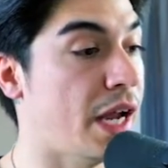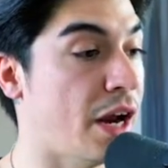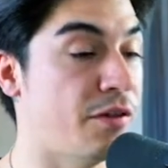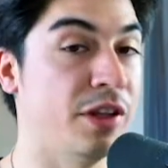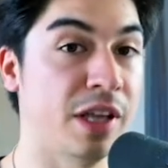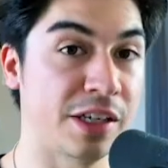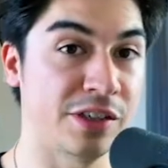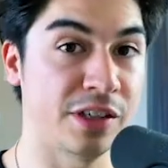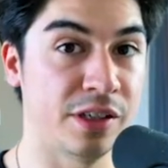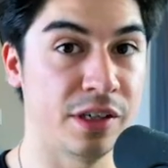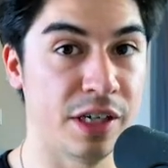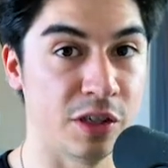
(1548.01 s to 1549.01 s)
Every
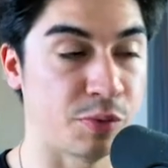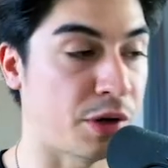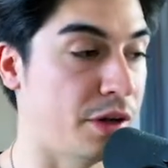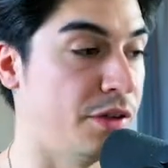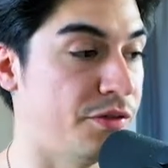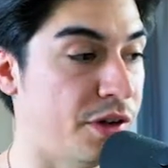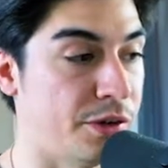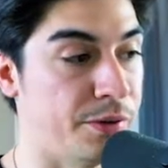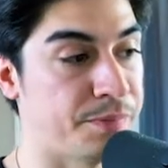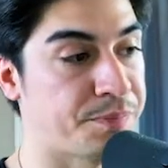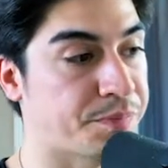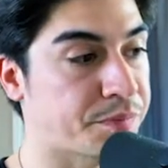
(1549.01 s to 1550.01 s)
lesson is part of the
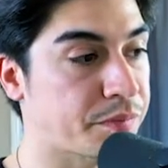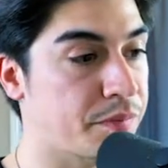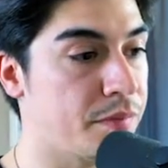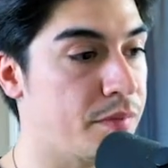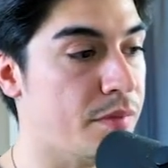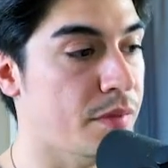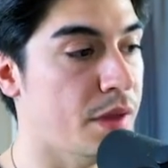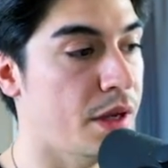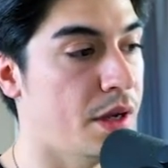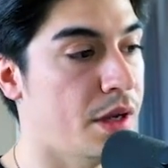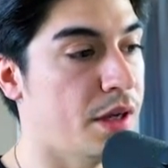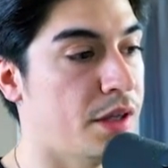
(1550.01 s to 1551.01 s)
funnel.
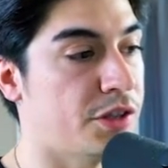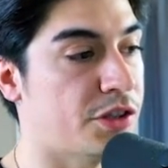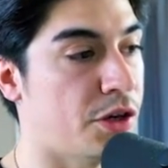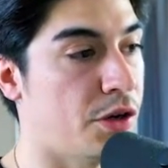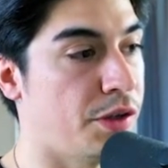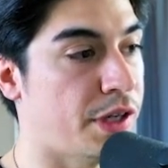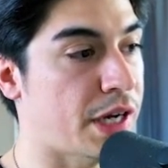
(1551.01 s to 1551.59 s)
So you